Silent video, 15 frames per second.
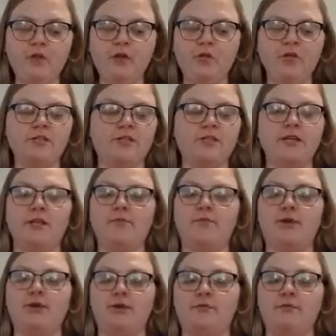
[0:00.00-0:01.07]
which is going to
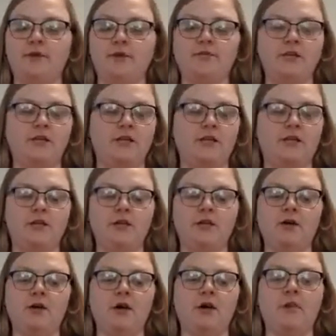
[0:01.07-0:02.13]
be posted
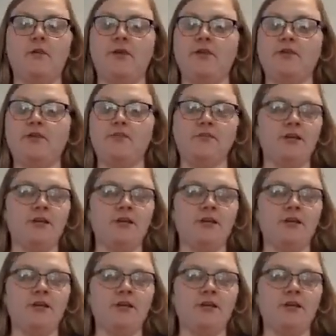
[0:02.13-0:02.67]
on my YouTube